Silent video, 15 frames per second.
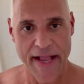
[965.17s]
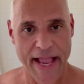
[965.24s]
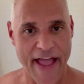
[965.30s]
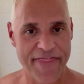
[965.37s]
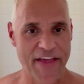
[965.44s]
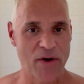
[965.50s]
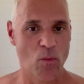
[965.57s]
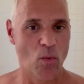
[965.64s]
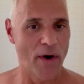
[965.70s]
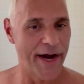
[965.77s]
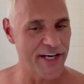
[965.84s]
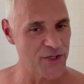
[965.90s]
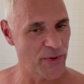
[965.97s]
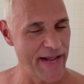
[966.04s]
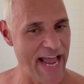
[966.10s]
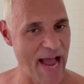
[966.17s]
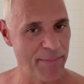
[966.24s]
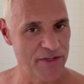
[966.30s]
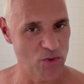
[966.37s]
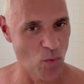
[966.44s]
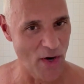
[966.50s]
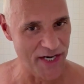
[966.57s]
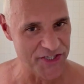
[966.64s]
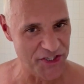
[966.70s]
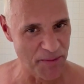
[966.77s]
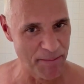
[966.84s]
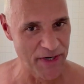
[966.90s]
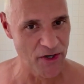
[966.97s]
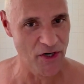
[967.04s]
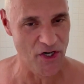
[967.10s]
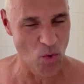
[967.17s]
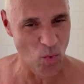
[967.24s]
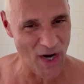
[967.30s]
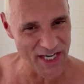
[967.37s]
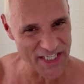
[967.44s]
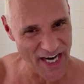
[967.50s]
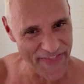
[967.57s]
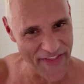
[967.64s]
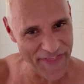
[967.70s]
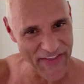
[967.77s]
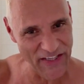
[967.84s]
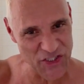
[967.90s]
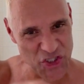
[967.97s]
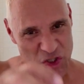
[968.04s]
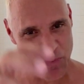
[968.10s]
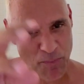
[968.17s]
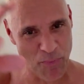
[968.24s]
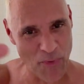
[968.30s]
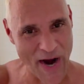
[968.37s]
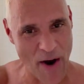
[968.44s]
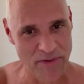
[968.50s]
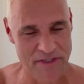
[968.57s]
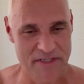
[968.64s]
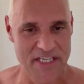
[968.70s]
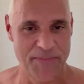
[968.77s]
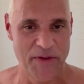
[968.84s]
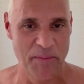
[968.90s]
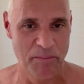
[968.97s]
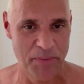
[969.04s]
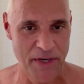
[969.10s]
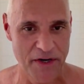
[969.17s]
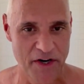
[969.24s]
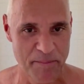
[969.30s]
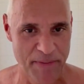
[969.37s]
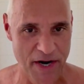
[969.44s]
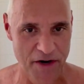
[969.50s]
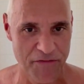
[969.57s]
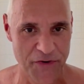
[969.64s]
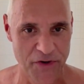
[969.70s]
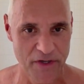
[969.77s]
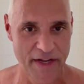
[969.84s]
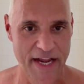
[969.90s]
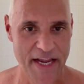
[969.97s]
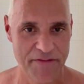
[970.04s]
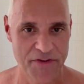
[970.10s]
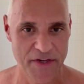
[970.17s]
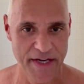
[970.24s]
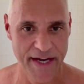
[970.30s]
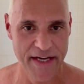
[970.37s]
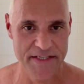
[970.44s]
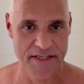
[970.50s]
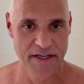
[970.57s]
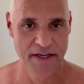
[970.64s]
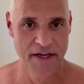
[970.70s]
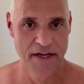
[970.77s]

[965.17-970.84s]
And then watch what happens. Watch the miracle. Watch how the thing sprouts to something bigger and better for your life, you guys.